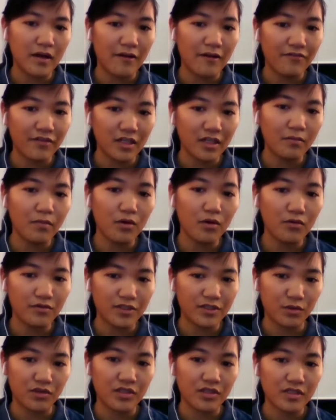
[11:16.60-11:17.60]
available
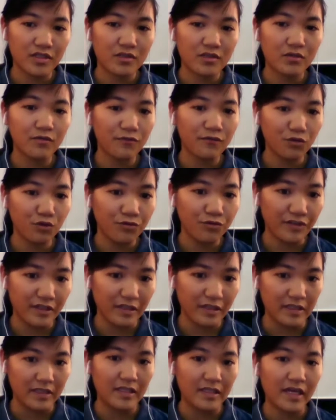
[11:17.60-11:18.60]
resources to
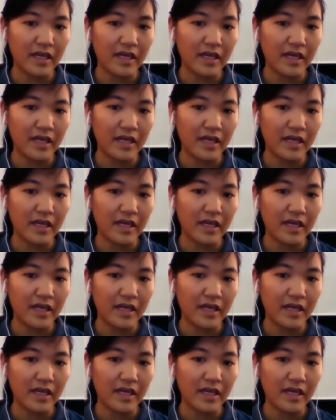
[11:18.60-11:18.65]
fulfill it.